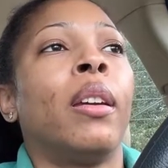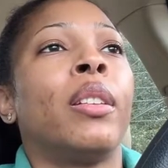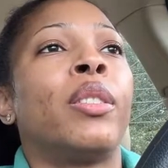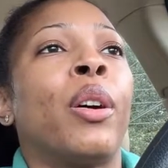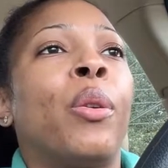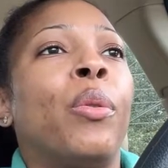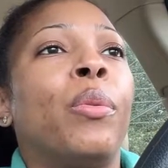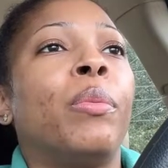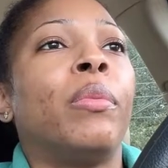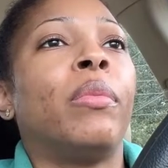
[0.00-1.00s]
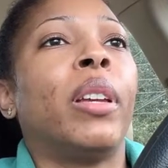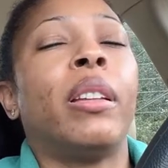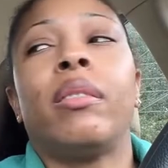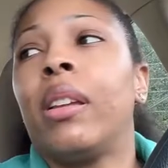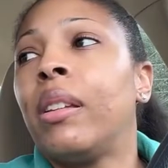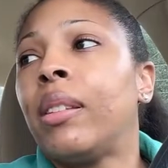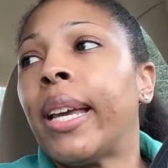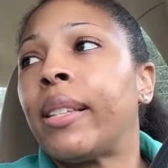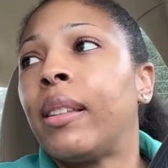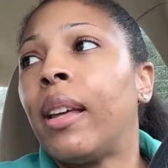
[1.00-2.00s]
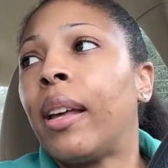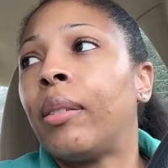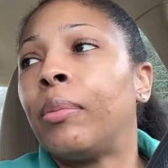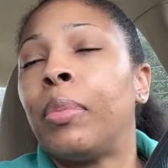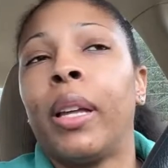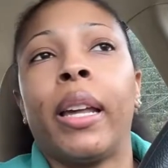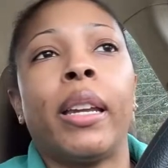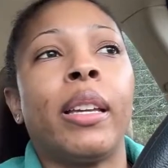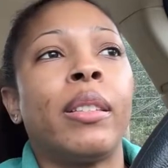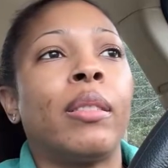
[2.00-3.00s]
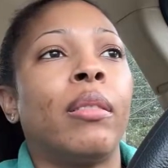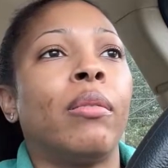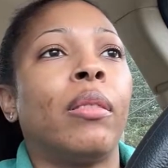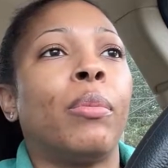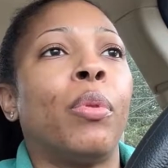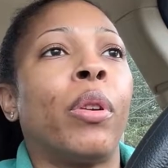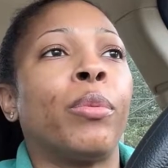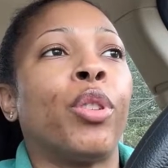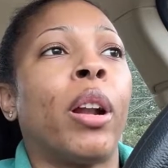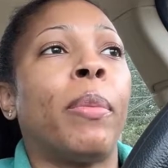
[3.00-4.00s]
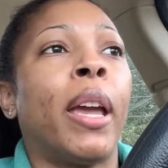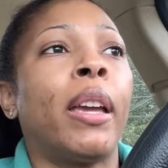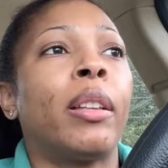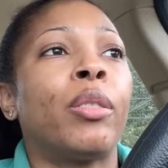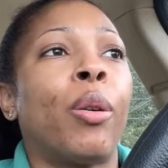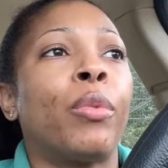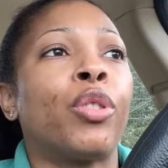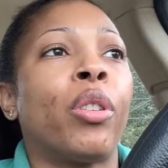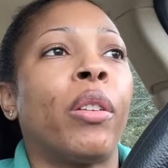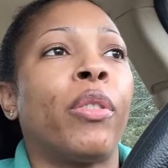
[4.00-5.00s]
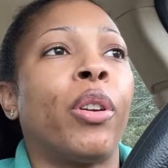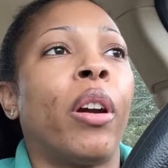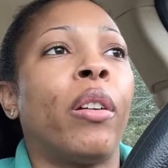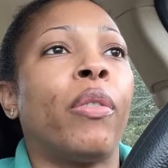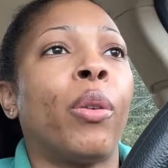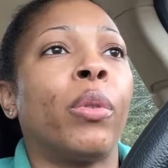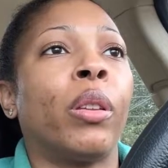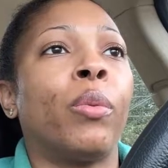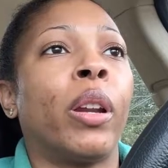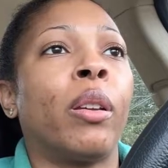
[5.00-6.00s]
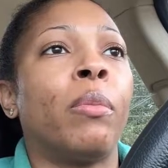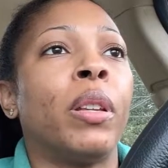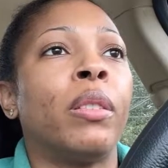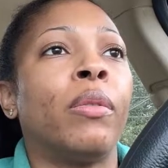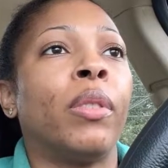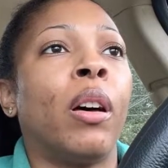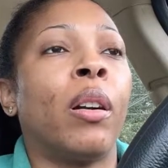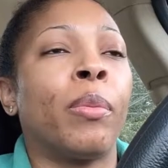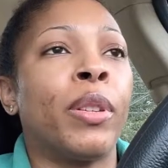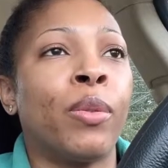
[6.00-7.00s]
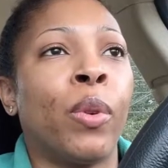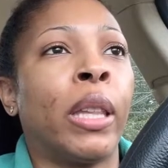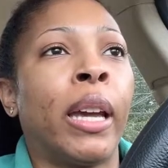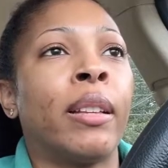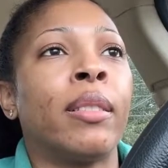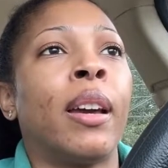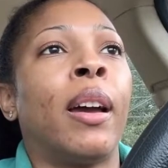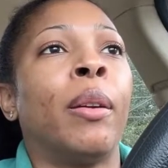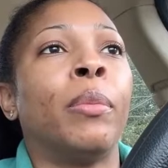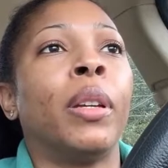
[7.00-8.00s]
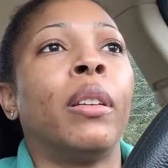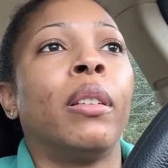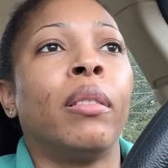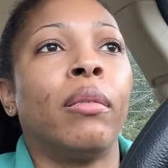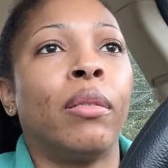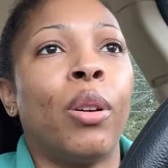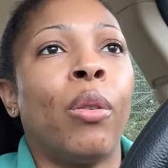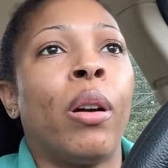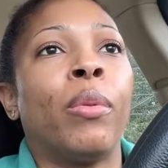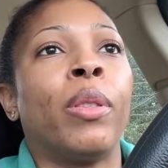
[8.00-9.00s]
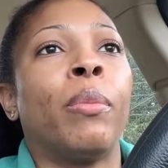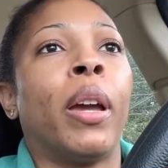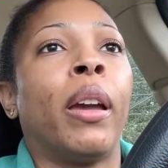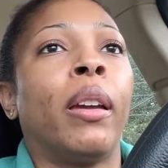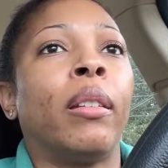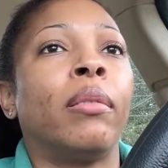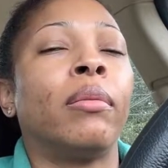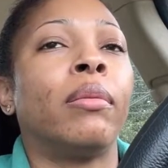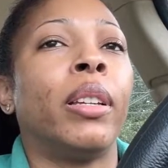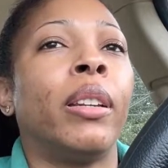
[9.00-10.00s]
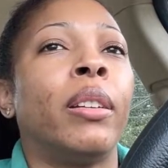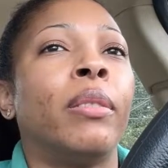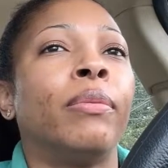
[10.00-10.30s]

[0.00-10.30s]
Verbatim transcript: So it, it takes a lot of planning is the point I'm trying to make. So I'm just trying to figure out if I really wanna commit to Vlogmas one last time, go out with a bang, you know?